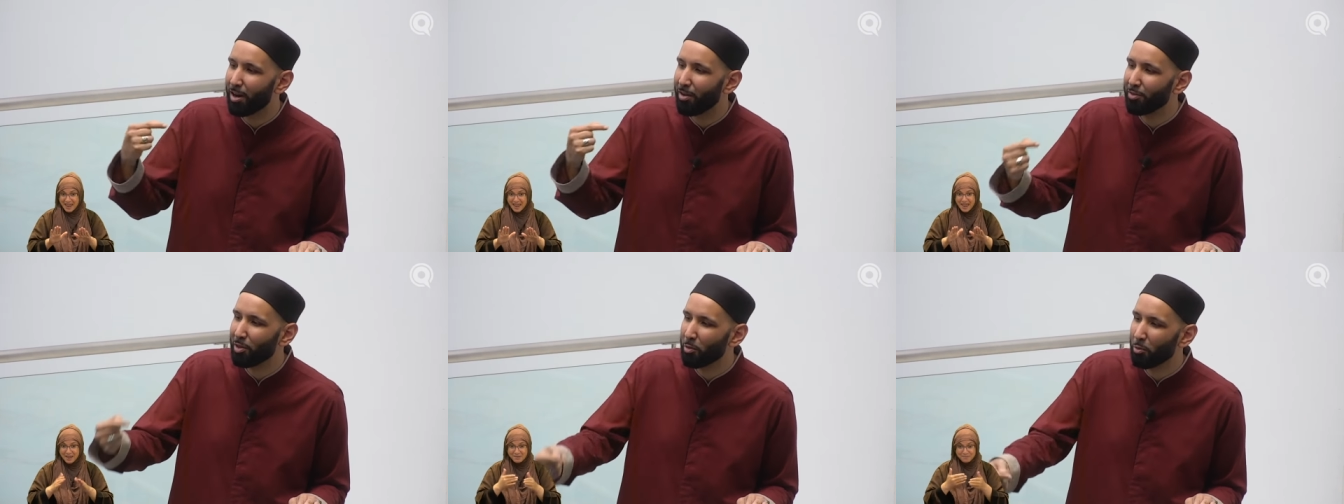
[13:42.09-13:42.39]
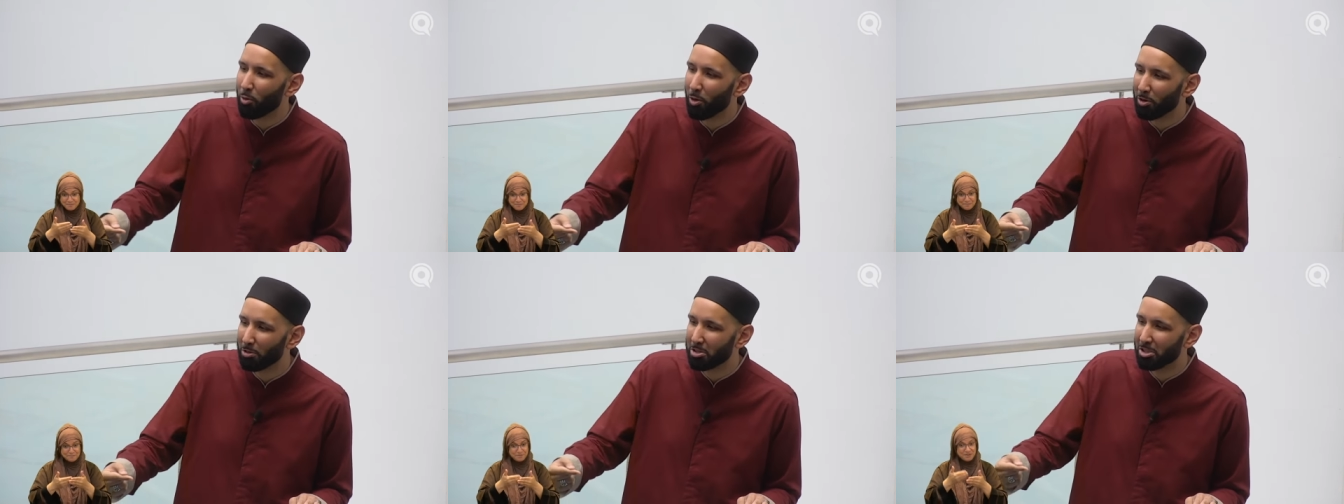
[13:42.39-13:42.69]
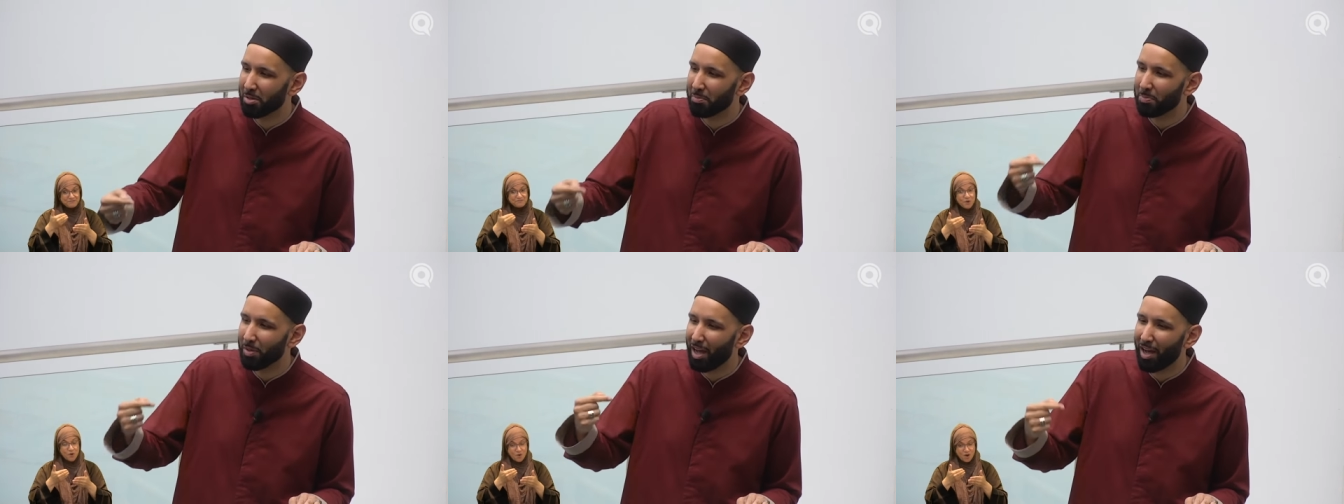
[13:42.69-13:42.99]
of the
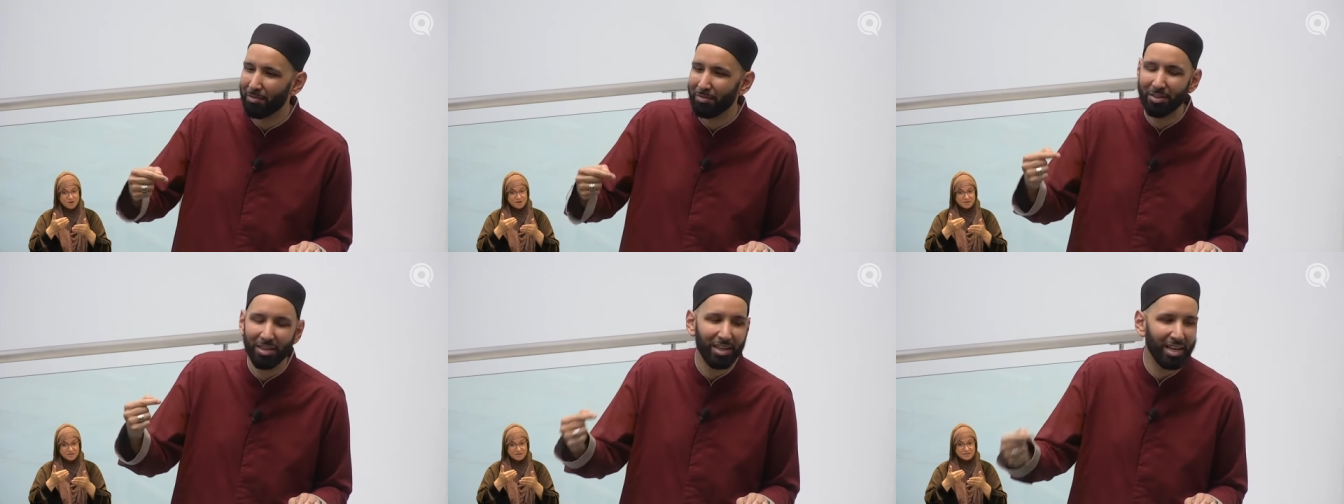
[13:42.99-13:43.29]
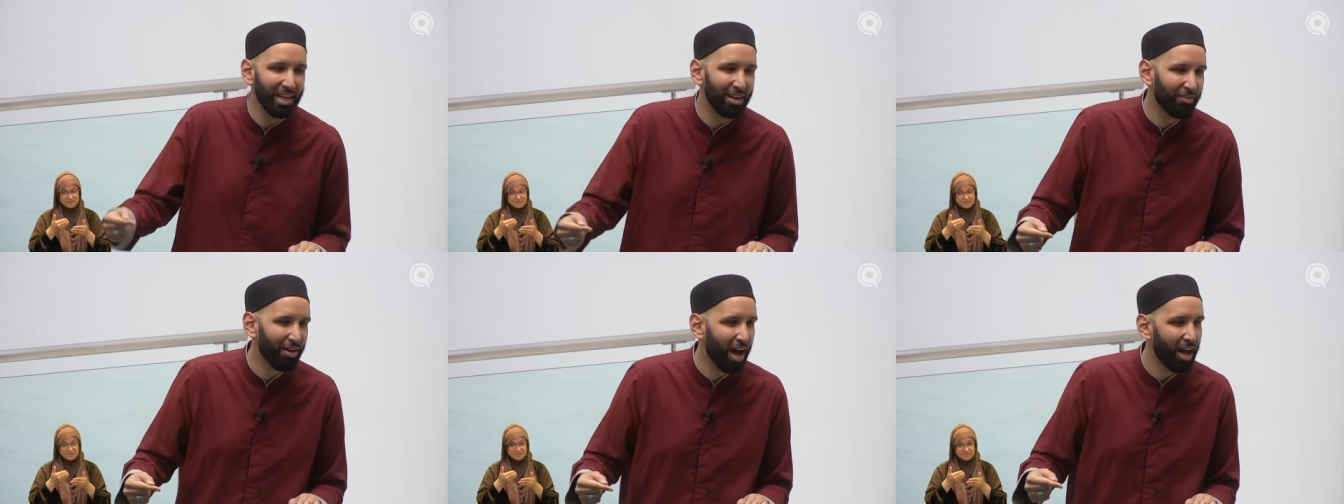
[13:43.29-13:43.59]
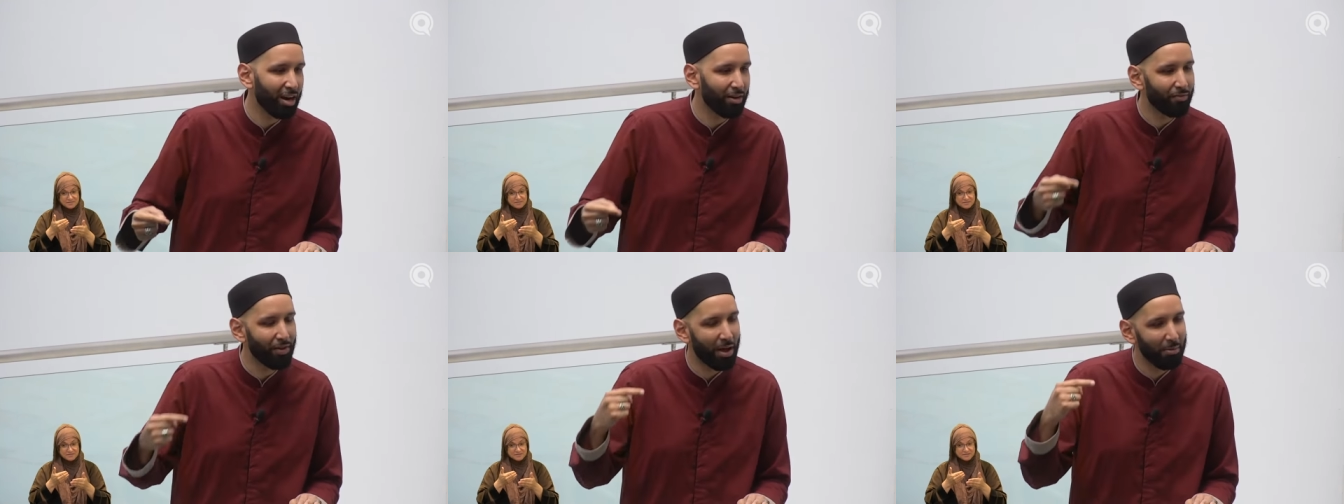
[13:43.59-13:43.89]
worship of the day of
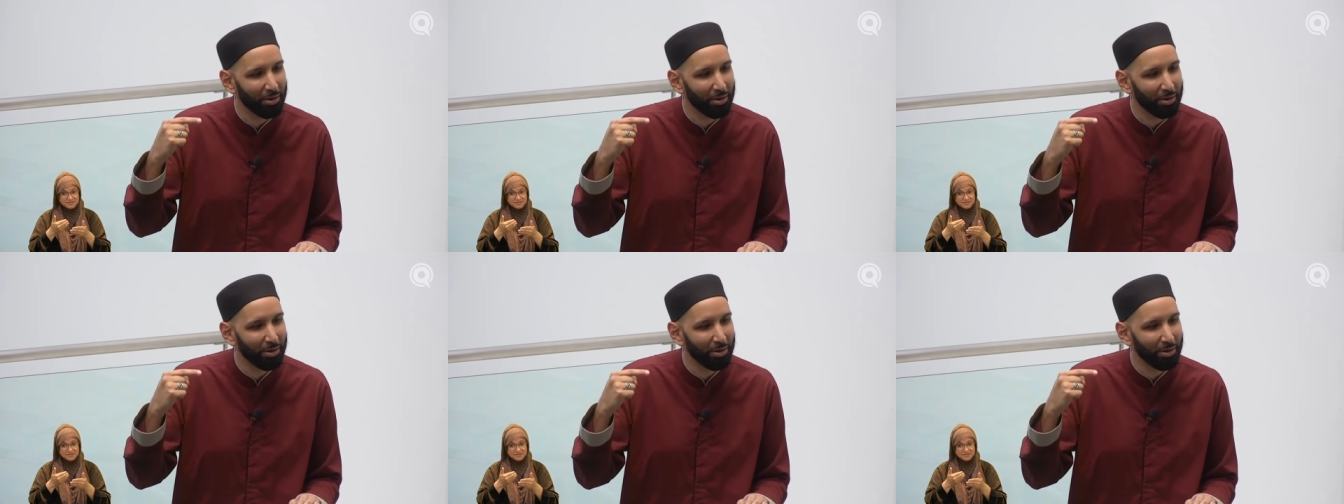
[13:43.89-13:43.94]
Arafah.